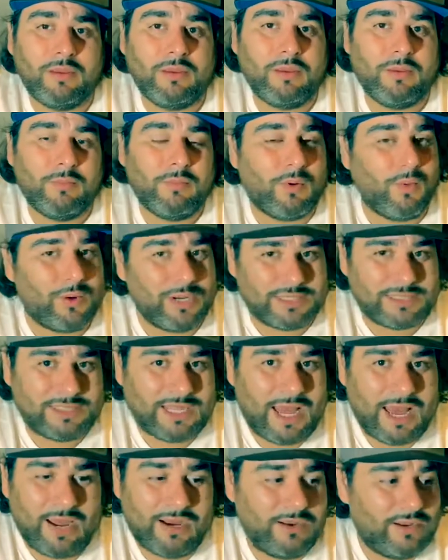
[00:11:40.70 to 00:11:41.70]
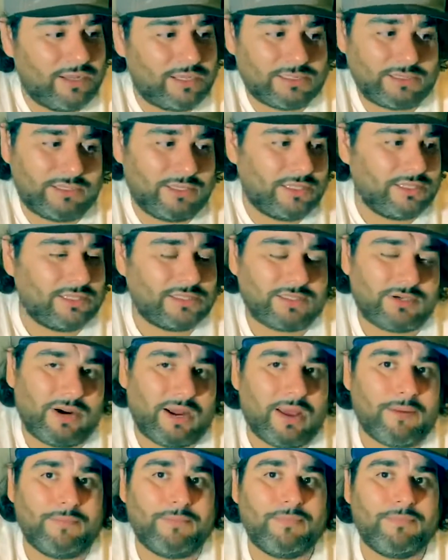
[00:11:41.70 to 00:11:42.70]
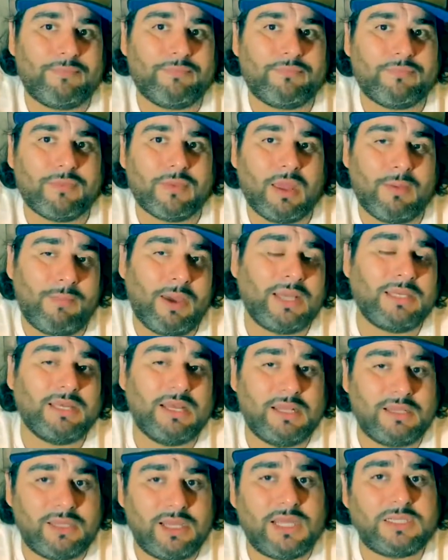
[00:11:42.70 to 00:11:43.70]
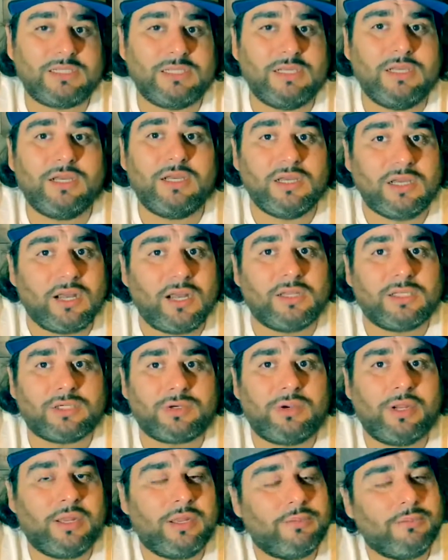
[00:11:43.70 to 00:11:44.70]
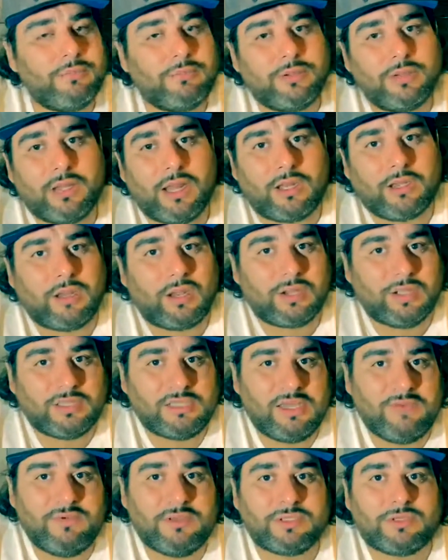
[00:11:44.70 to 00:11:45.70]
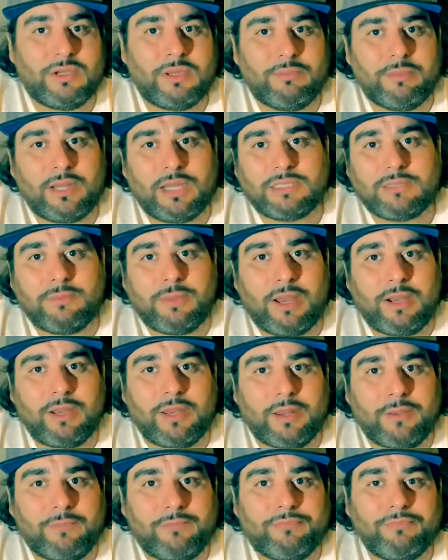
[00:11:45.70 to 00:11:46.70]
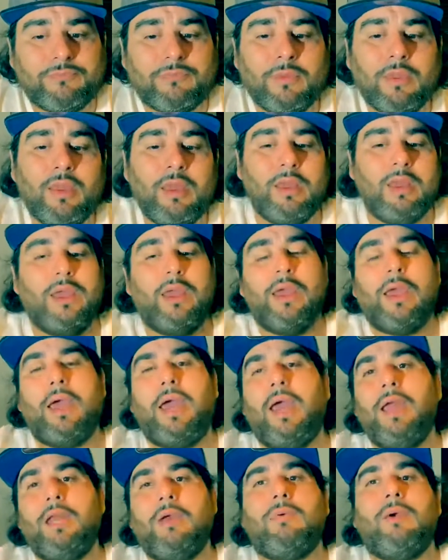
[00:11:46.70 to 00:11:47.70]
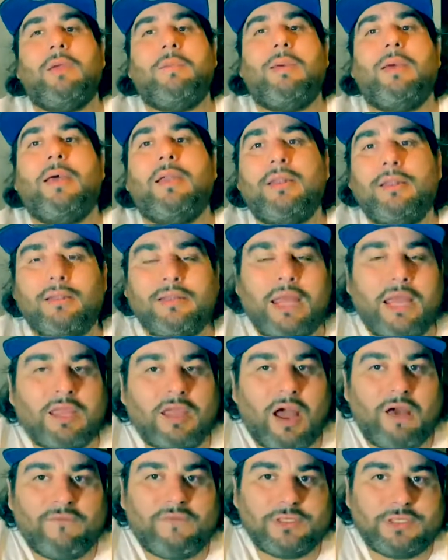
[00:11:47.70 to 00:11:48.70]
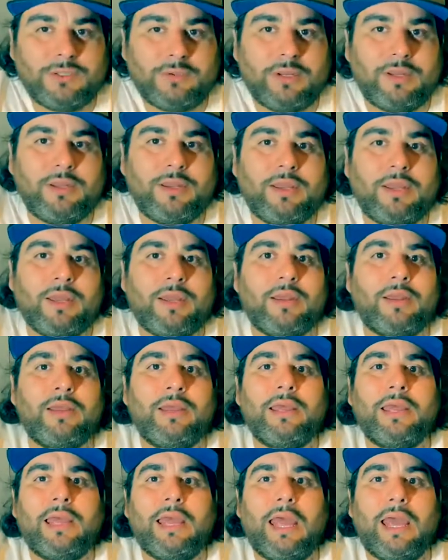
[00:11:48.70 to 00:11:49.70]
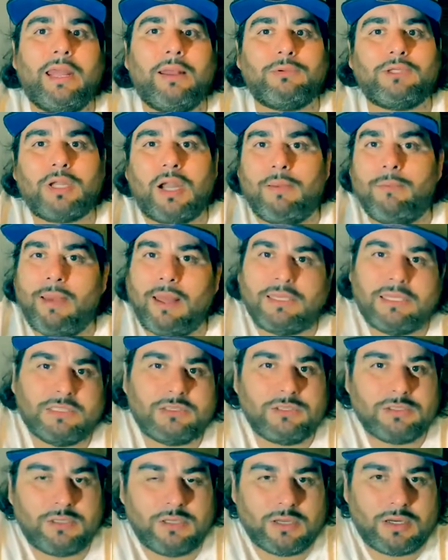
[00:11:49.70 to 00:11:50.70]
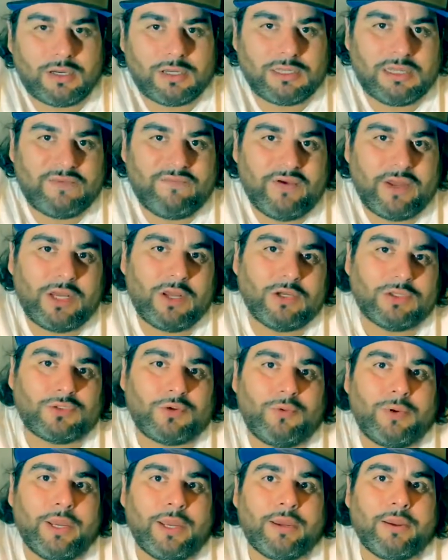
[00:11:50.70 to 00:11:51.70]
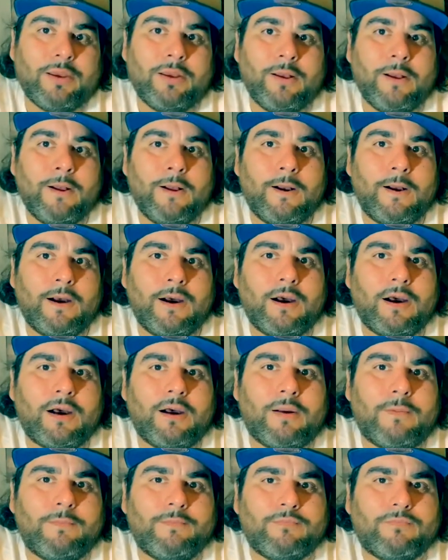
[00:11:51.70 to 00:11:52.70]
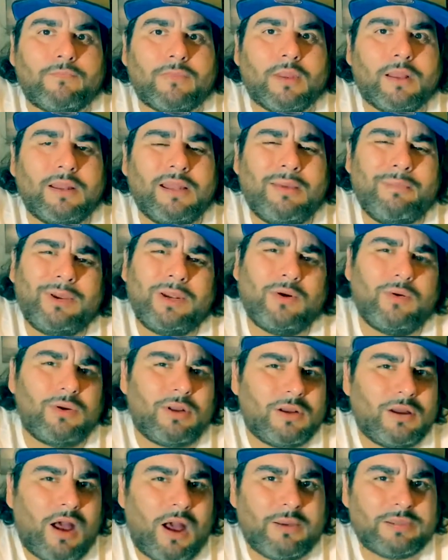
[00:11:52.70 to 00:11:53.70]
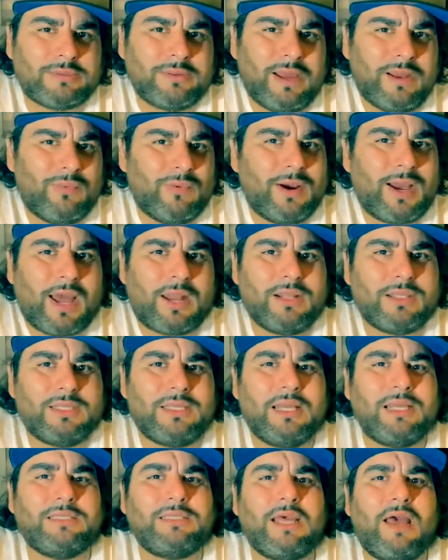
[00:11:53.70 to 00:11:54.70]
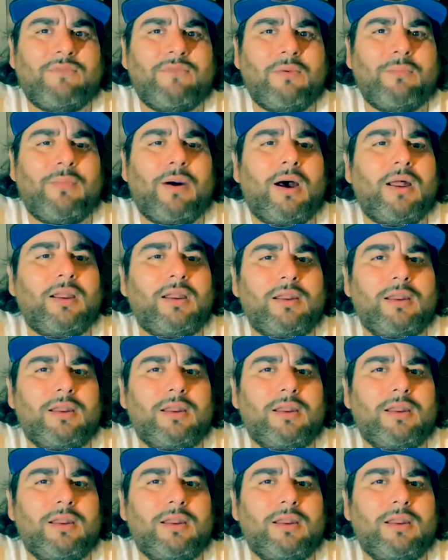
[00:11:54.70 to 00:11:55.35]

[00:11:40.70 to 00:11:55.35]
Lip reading: but when it's not, it's just crap. It does look good on the screen, but on your TV screen, but that's about it. Anyway, man, thank y'all for tuning in, and I'm trying to make these videos quick. Let me know in the comments, man, what kind of things have you bought